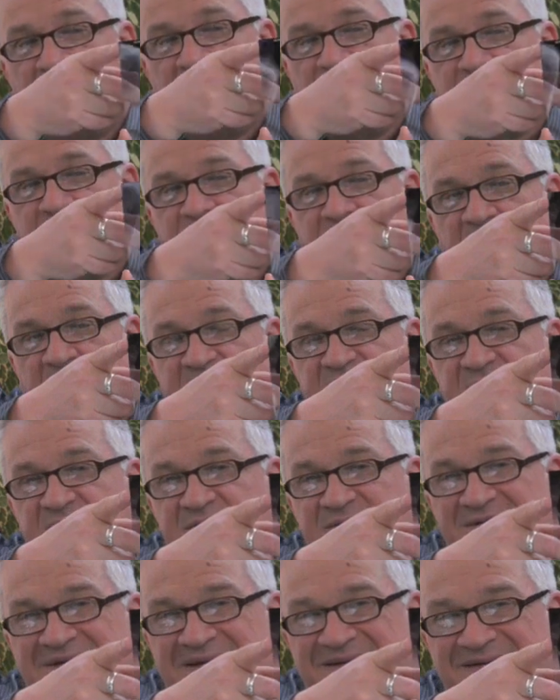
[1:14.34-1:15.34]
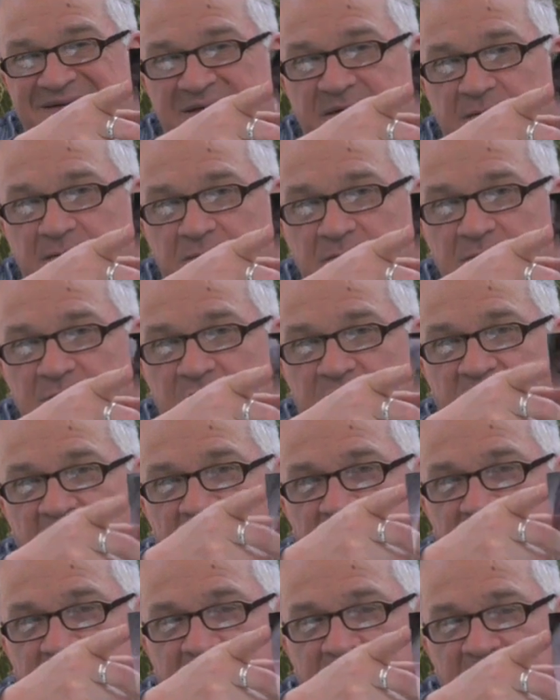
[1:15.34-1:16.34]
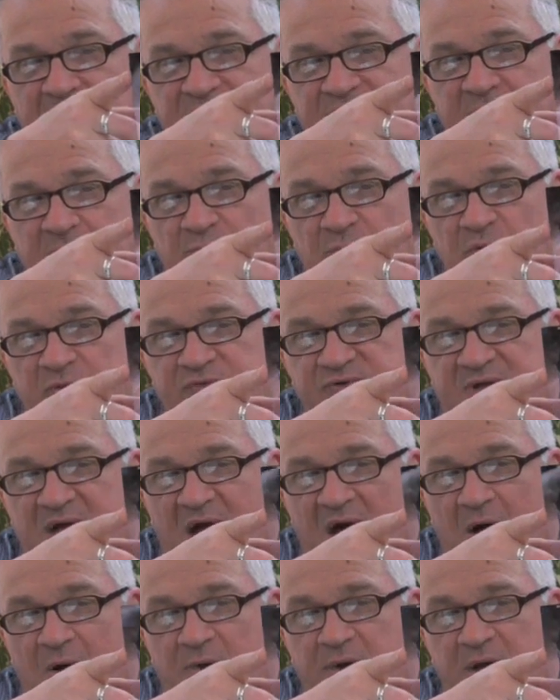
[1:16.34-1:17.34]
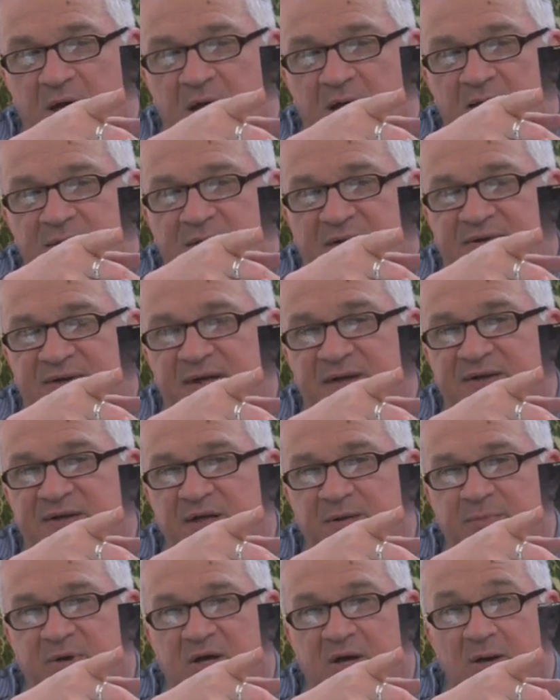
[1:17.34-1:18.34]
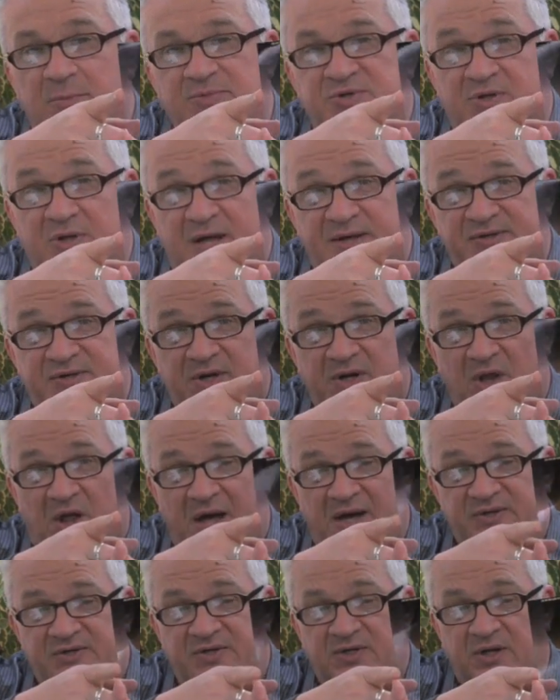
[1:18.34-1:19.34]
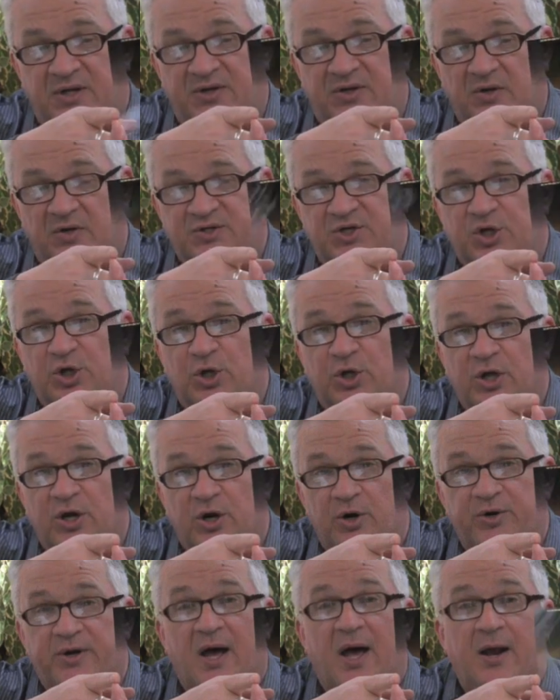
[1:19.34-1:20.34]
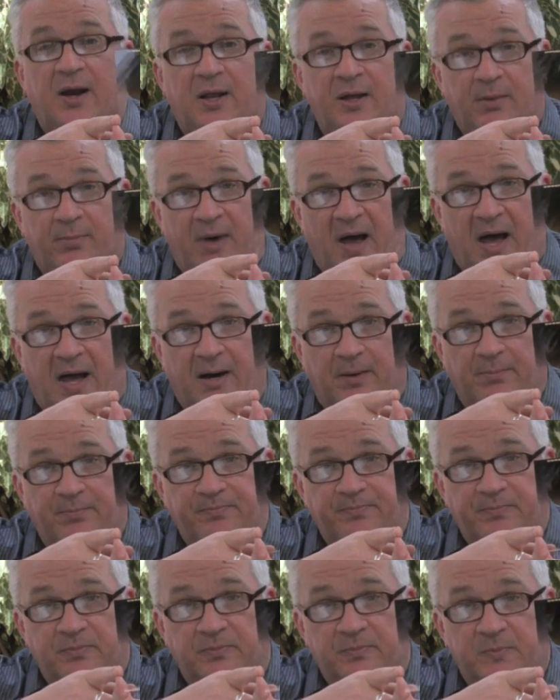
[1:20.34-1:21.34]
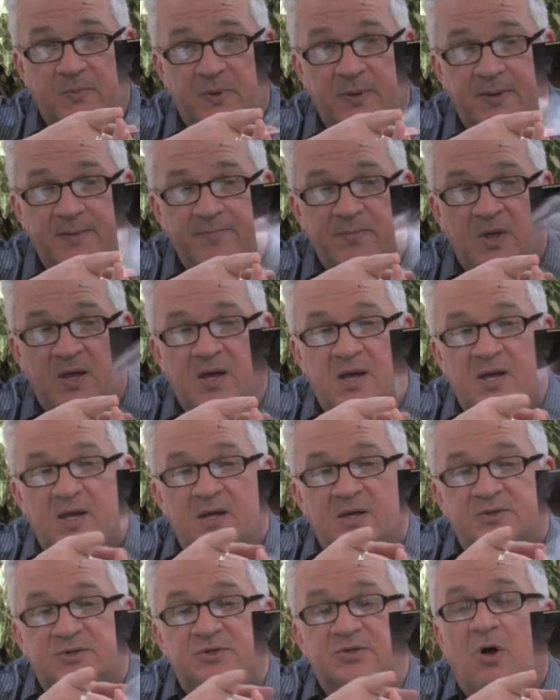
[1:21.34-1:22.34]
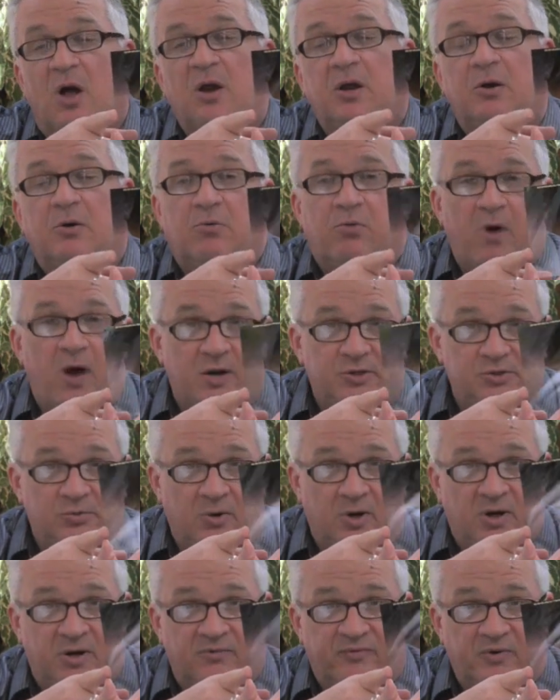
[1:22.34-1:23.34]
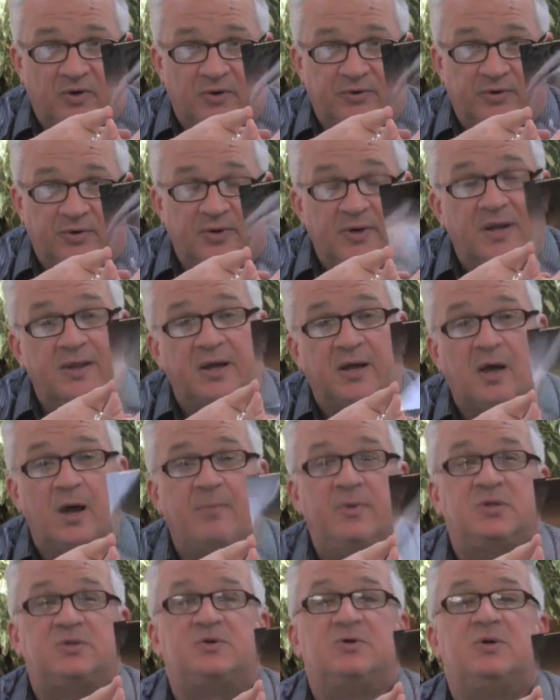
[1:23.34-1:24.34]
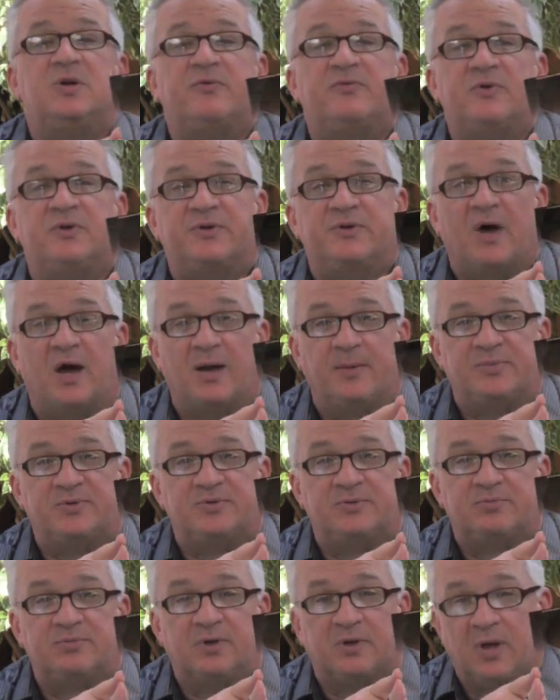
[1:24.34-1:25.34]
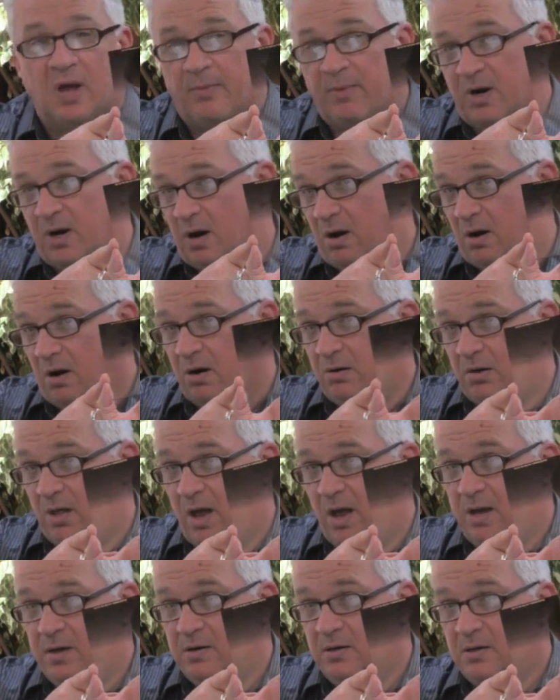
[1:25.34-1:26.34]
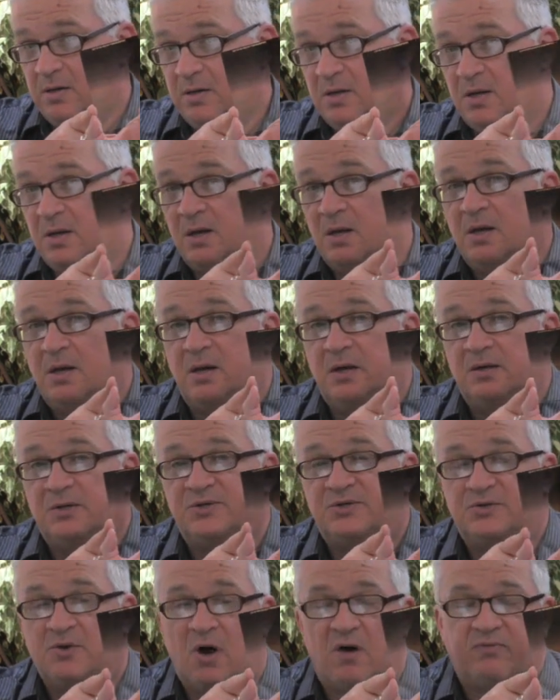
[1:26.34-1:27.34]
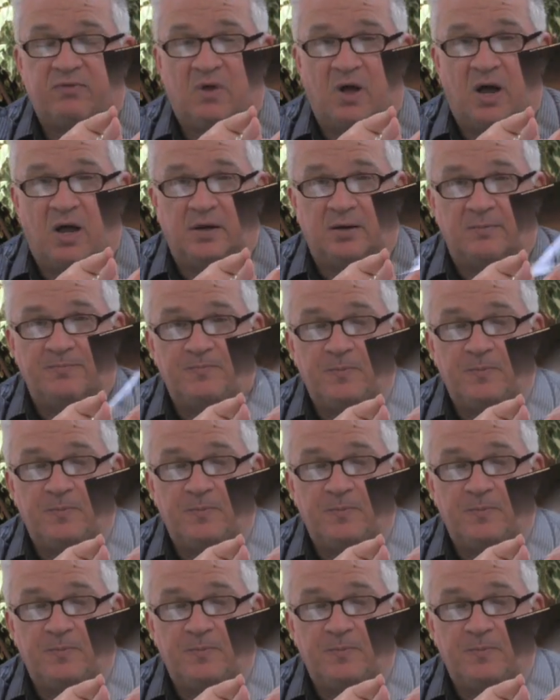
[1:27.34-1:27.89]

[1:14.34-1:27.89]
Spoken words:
it's nice and tinted, okay? And as it moves down, the tinting becomes less and less until it's clear down on the bottom. Okay? This is called a graduated filter. Now they come in two different types. They come in a hard line and a soft line.